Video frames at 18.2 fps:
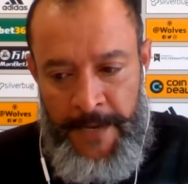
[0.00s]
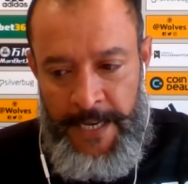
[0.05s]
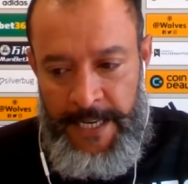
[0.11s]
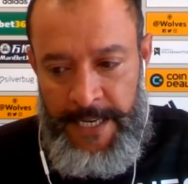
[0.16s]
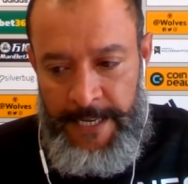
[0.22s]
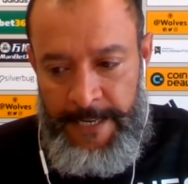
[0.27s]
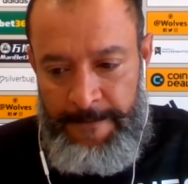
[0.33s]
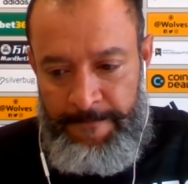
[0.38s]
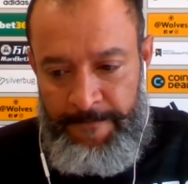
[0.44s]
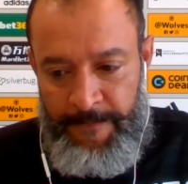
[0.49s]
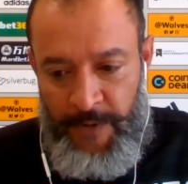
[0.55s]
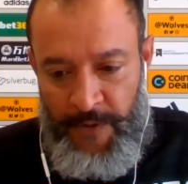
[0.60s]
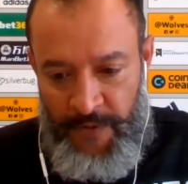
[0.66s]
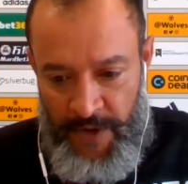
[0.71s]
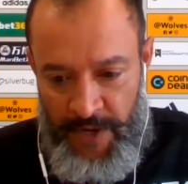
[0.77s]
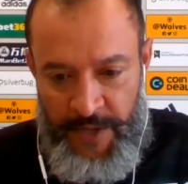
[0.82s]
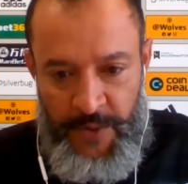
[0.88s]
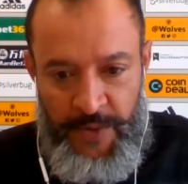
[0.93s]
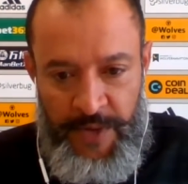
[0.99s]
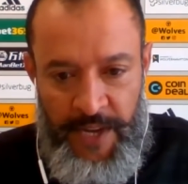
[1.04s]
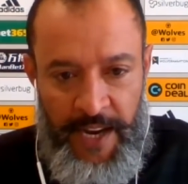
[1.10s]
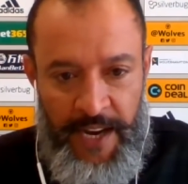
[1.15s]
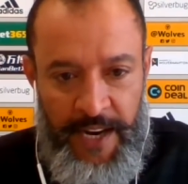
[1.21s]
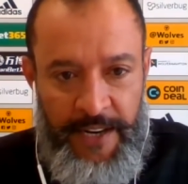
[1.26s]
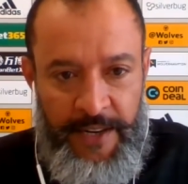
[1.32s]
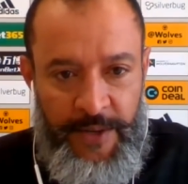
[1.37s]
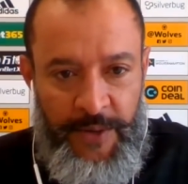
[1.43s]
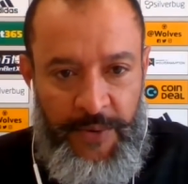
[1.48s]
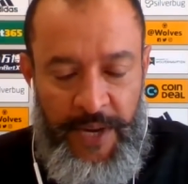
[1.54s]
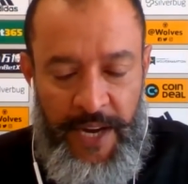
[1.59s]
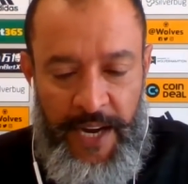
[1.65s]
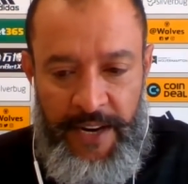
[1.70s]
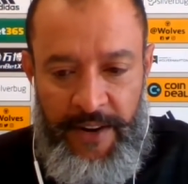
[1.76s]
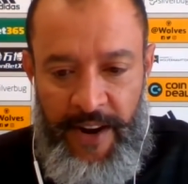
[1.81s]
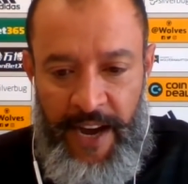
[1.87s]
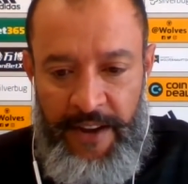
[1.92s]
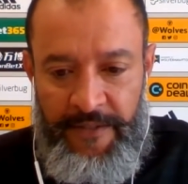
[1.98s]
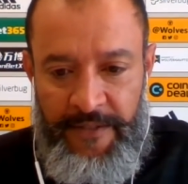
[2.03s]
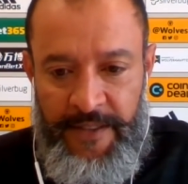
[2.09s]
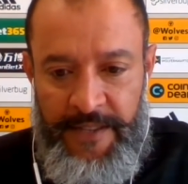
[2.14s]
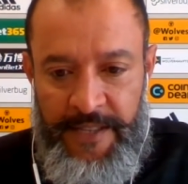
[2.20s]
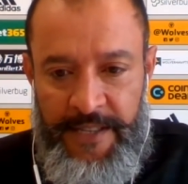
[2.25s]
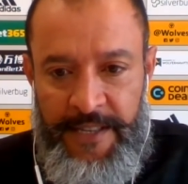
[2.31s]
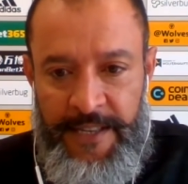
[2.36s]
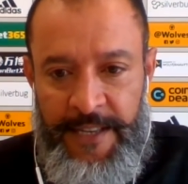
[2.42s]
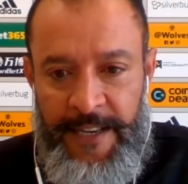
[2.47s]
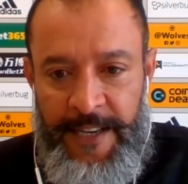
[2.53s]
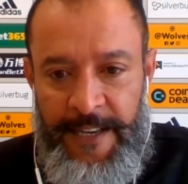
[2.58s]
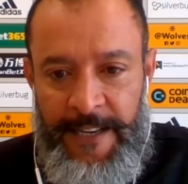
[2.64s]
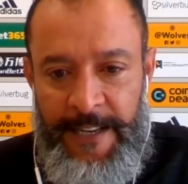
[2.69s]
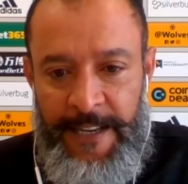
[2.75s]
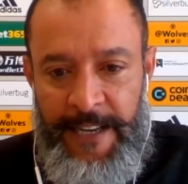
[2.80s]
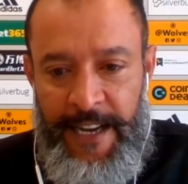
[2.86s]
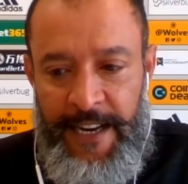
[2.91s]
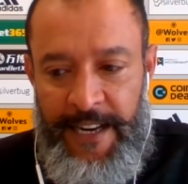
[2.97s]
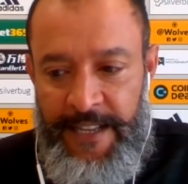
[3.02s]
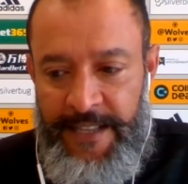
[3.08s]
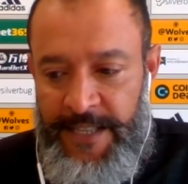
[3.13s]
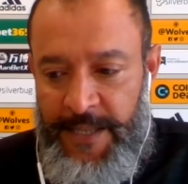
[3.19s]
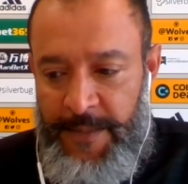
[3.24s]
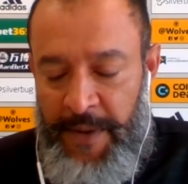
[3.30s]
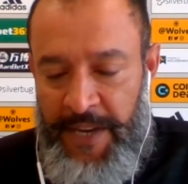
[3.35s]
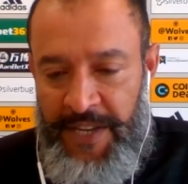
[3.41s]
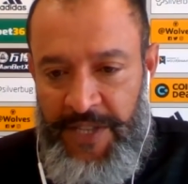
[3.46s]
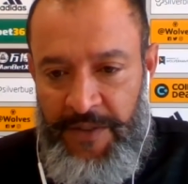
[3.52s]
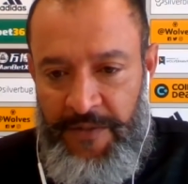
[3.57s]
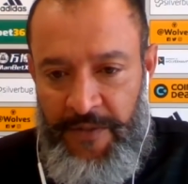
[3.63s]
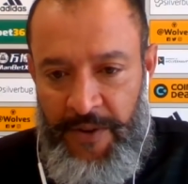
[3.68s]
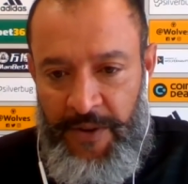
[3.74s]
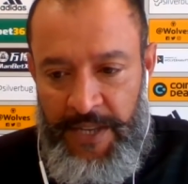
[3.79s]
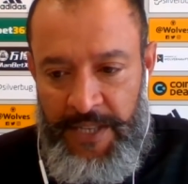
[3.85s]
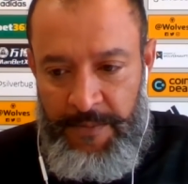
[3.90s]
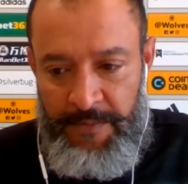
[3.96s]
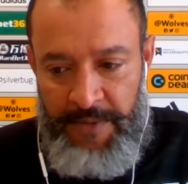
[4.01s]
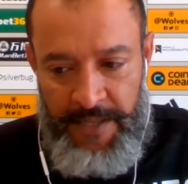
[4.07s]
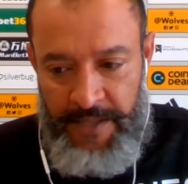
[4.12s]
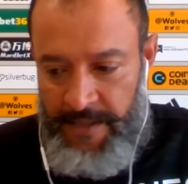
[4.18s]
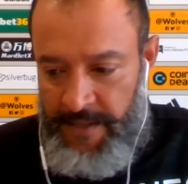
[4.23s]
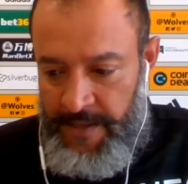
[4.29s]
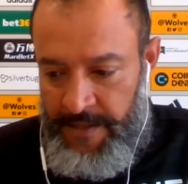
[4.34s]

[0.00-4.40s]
Of course we are rivals, and it's special for us, but